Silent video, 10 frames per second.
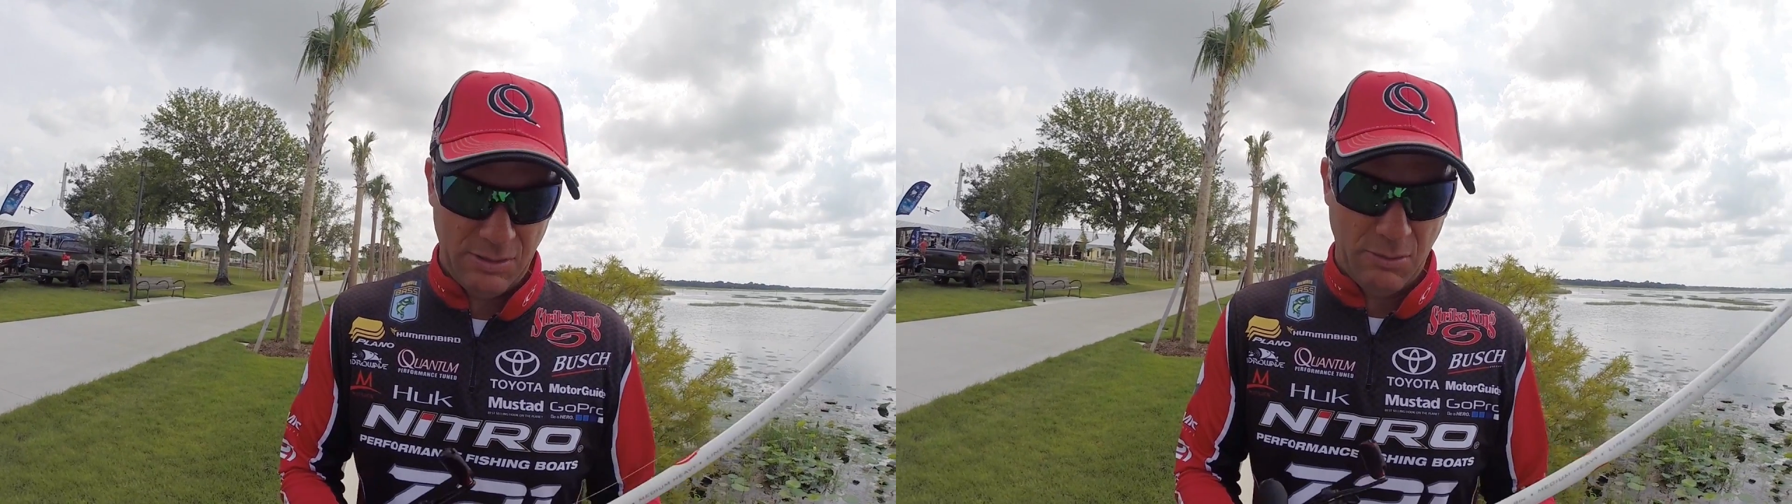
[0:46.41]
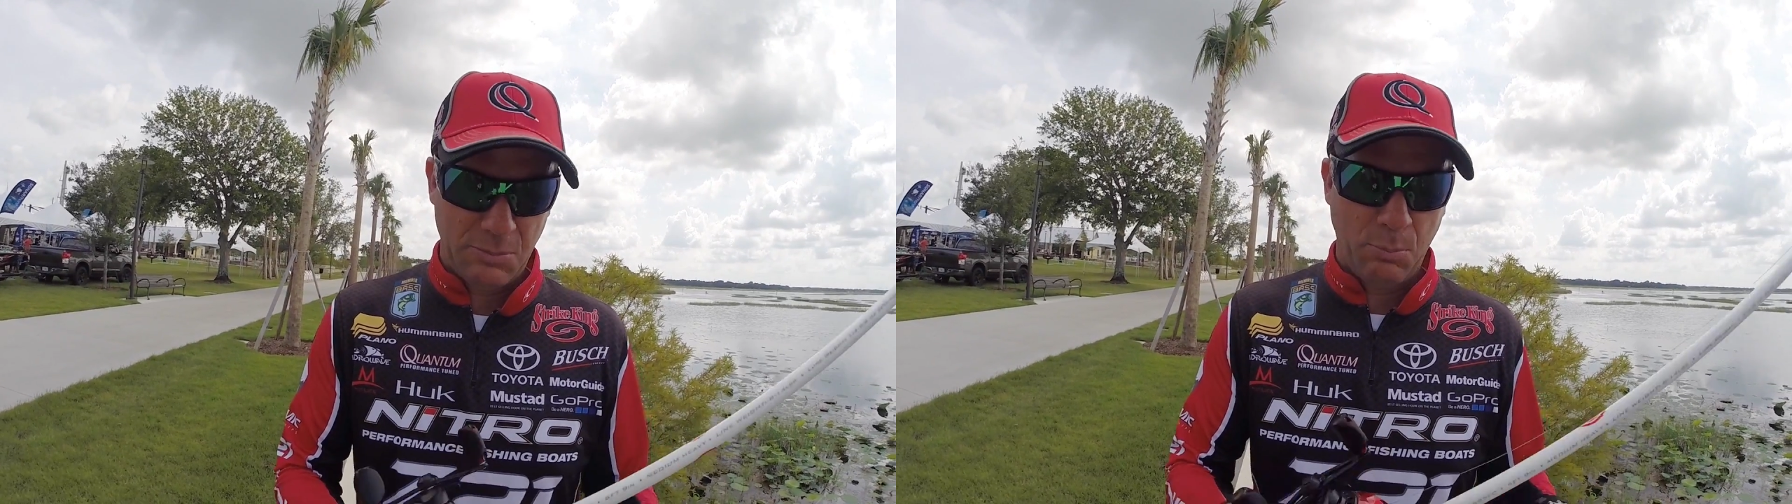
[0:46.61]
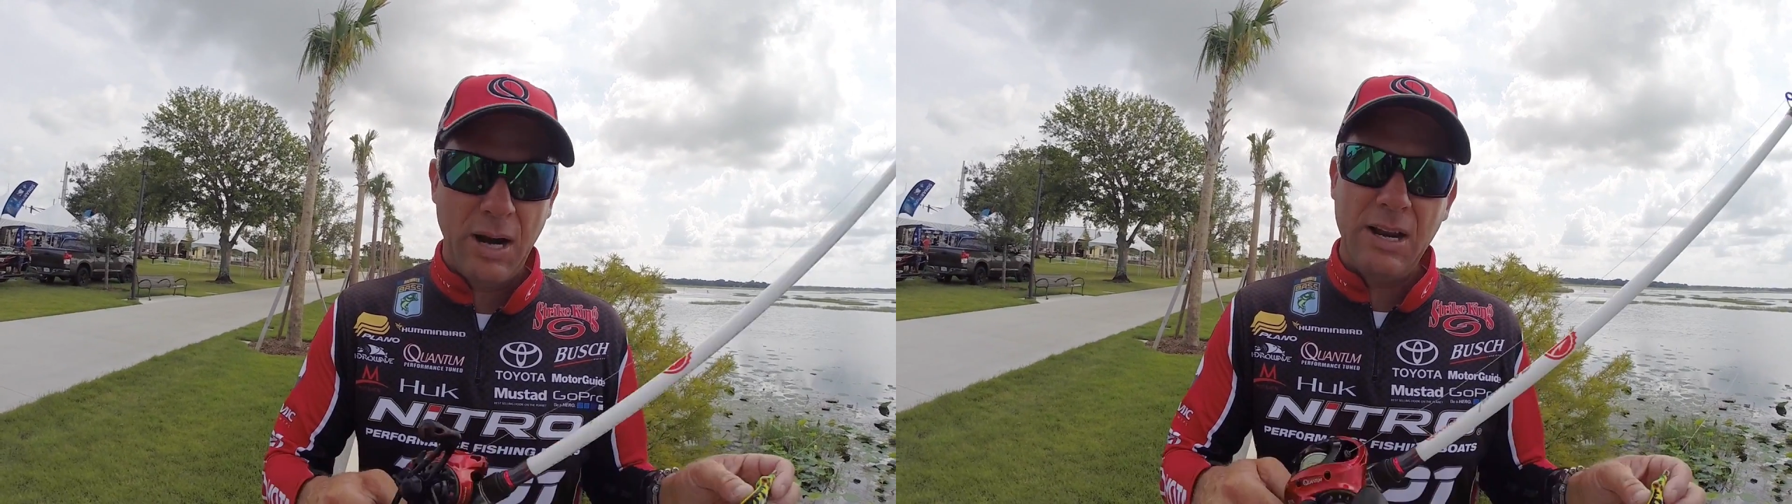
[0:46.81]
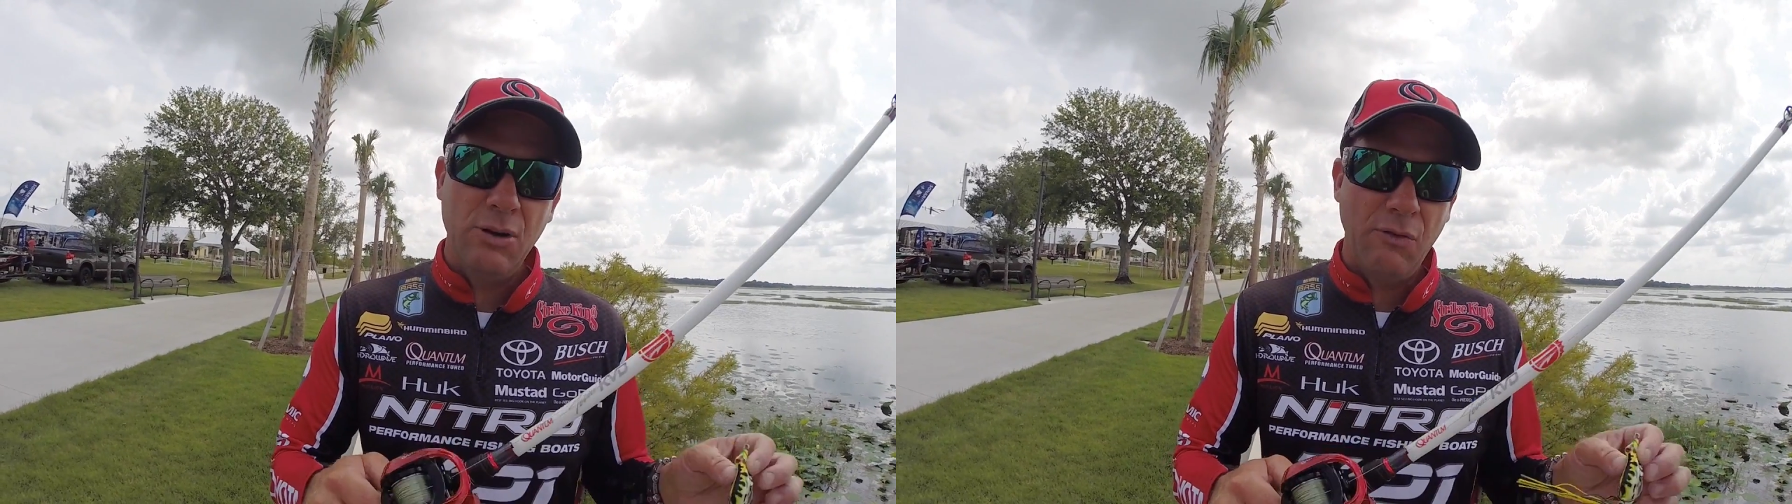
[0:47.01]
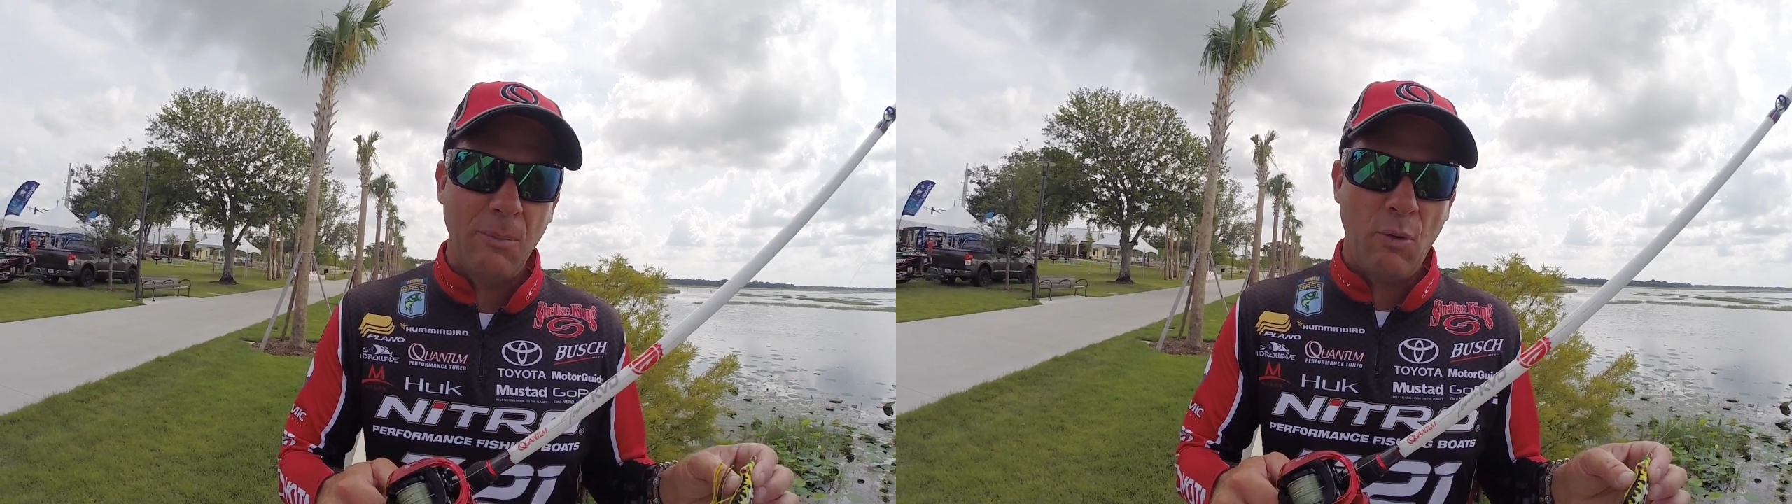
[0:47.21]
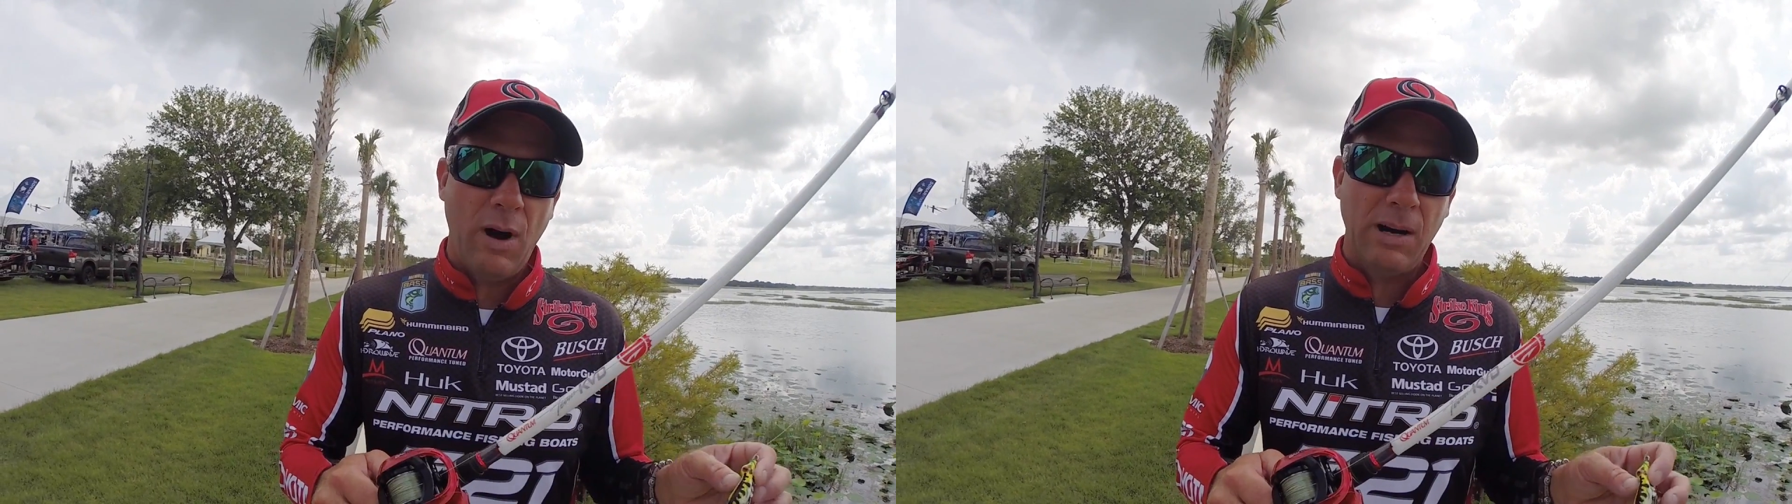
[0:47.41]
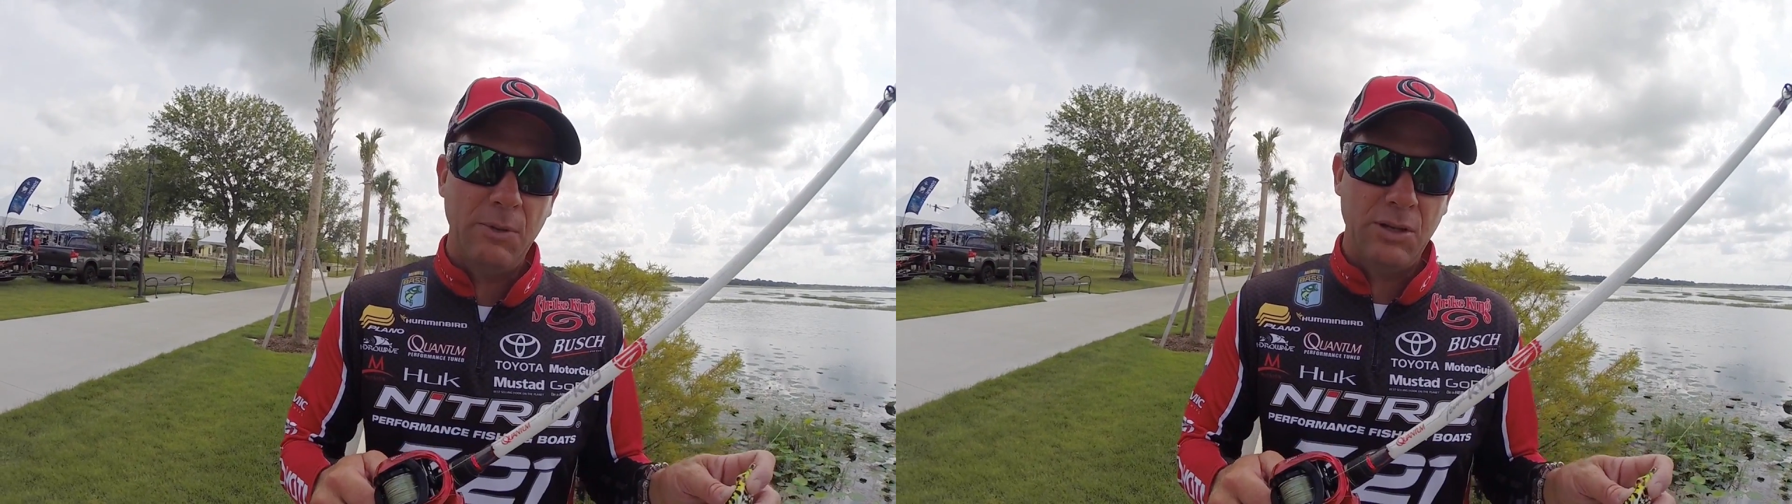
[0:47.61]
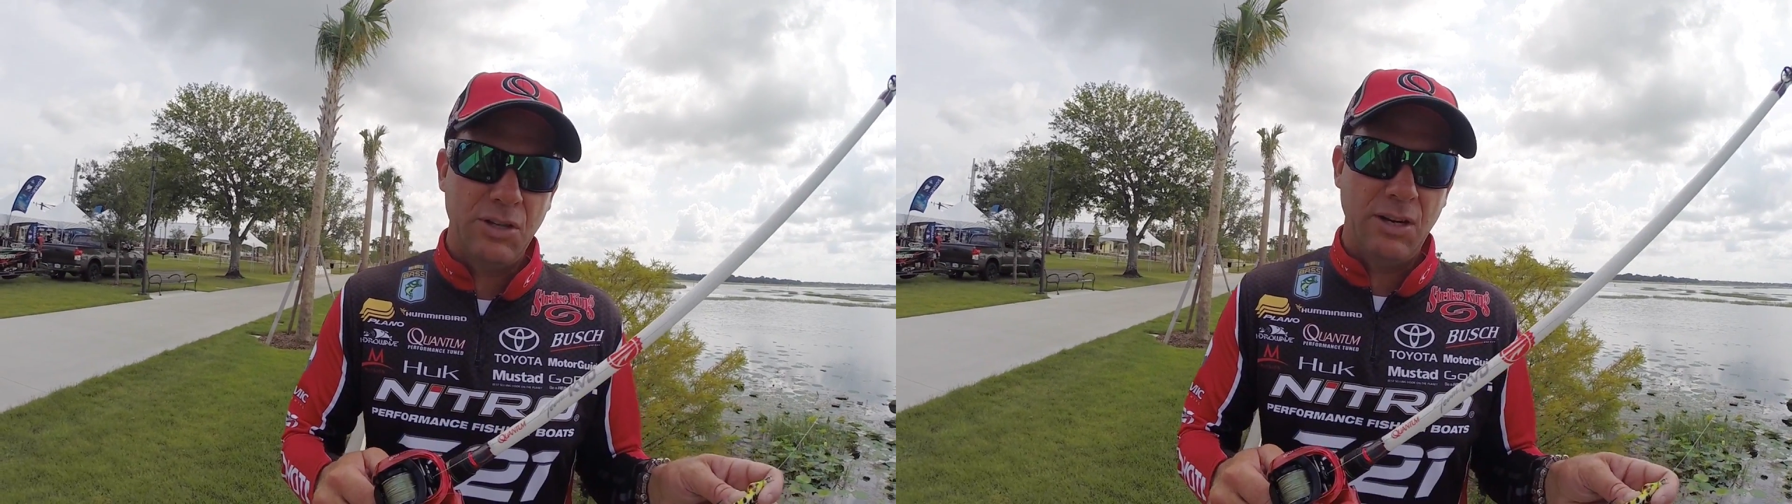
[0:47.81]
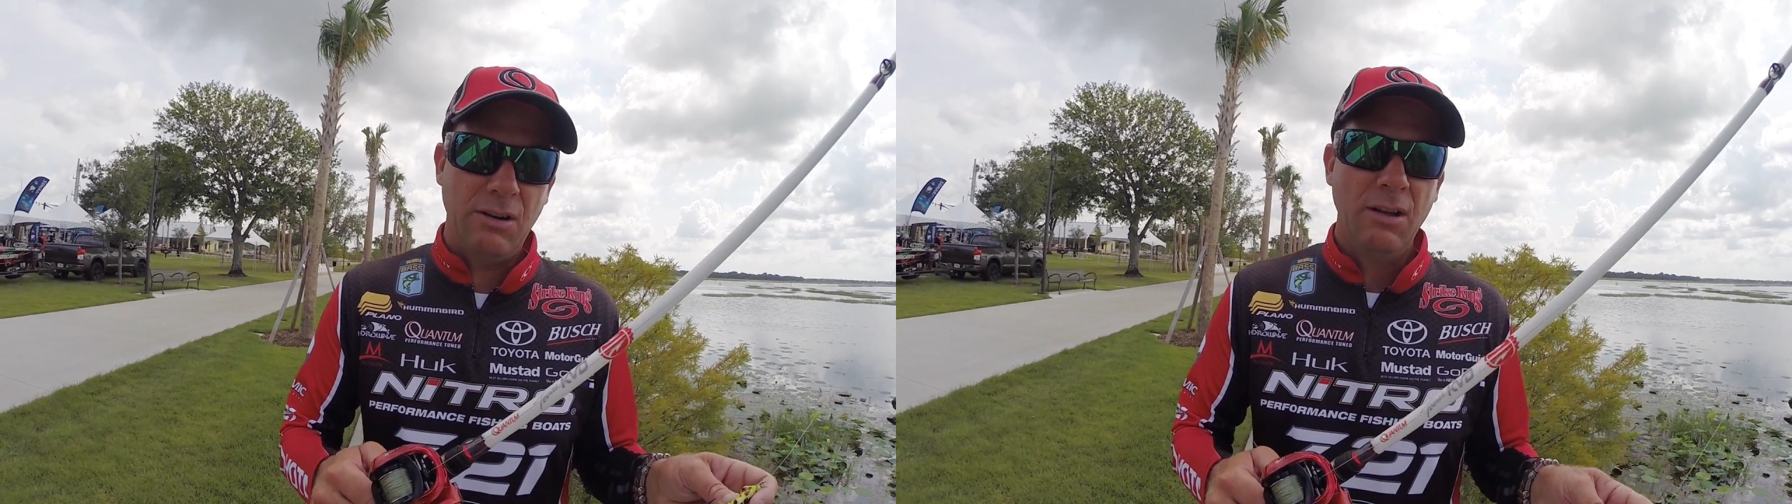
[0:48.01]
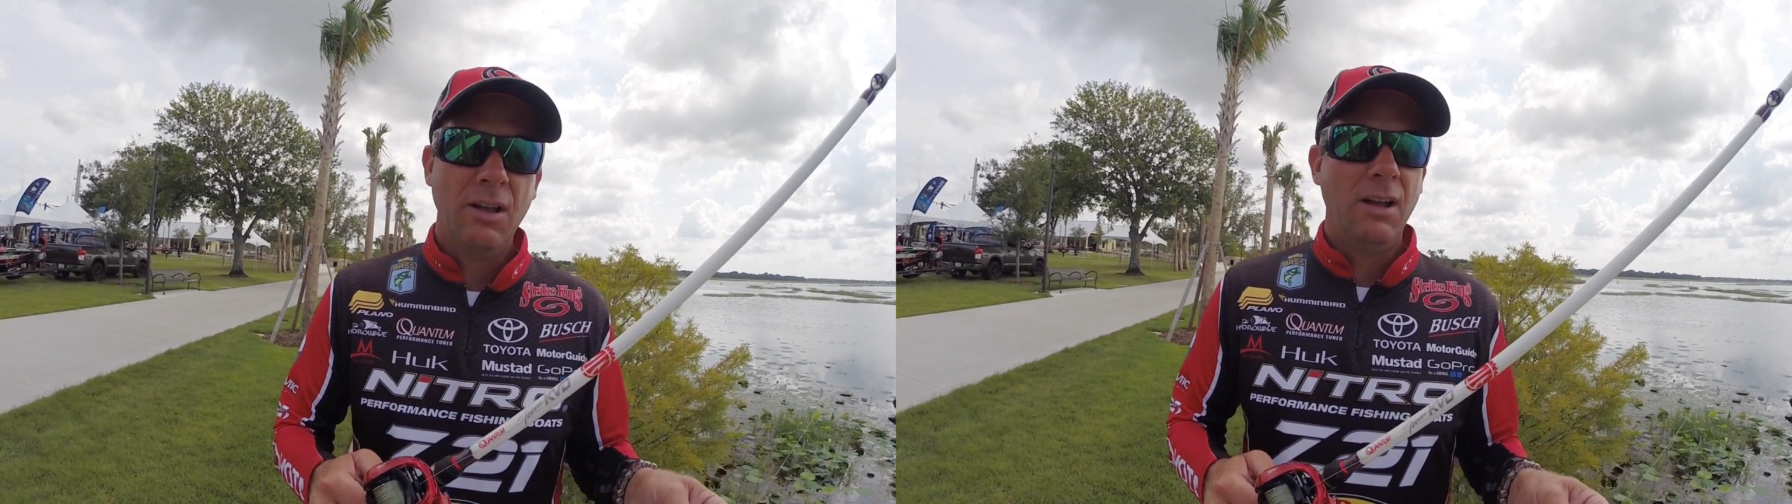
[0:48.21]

So it's brand new from Quantum this year.